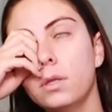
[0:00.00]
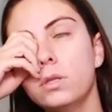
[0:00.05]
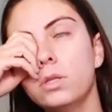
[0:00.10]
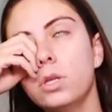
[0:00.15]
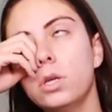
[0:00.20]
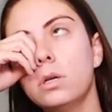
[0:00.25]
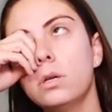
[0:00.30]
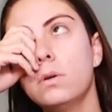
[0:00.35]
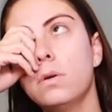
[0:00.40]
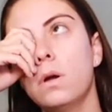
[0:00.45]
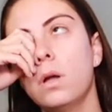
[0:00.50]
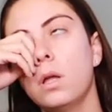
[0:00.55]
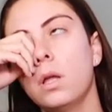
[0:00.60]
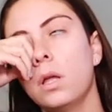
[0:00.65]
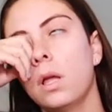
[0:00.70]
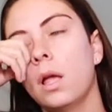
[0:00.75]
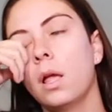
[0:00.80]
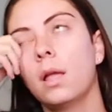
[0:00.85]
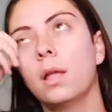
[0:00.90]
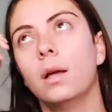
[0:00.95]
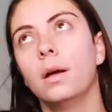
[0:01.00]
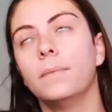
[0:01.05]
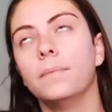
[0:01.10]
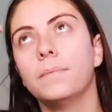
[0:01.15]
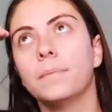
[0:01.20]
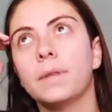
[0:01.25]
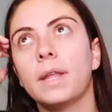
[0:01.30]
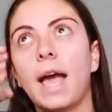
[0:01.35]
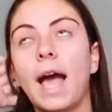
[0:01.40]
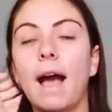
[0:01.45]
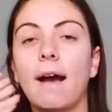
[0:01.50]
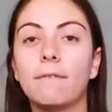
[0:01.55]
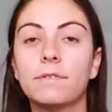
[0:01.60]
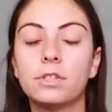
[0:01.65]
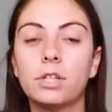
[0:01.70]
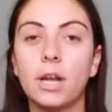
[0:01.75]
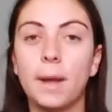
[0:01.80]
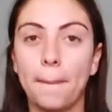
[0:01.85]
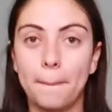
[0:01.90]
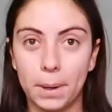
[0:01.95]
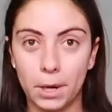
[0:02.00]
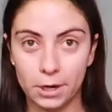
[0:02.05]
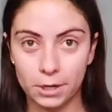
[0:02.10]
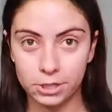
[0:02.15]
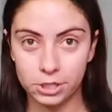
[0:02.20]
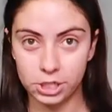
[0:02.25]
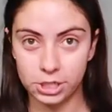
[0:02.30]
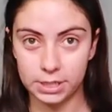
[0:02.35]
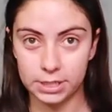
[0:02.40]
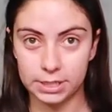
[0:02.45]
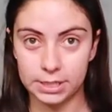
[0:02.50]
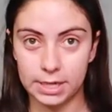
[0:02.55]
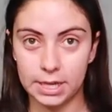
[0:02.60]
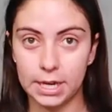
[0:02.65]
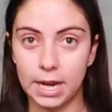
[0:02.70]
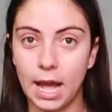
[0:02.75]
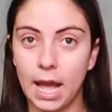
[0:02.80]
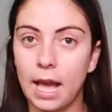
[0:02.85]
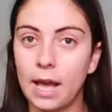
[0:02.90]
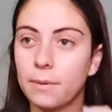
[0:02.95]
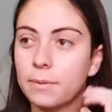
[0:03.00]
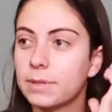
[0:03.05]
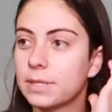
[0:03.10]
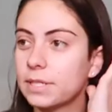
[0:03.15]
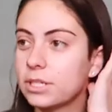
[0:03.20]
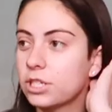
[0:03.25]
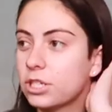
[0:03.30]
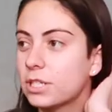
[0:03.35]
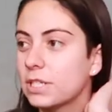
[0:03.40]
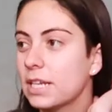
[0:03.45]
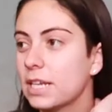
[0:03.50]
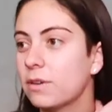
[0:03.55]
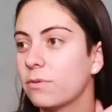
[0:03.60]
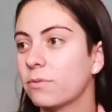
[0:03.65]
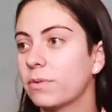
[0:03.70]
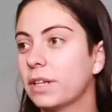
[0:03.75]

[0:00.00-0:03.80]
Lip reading: So, after I purchased it, I was just, like,